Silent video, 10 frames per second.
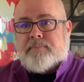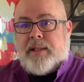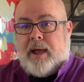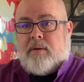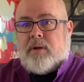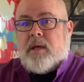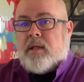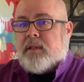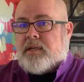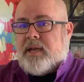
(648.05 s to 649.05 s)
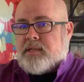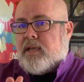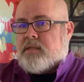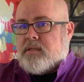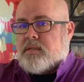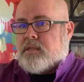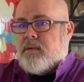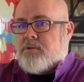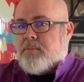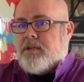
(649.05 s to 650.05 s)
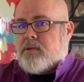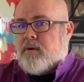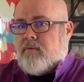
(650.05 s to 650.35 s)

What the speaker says: Now, the test case seems to me is going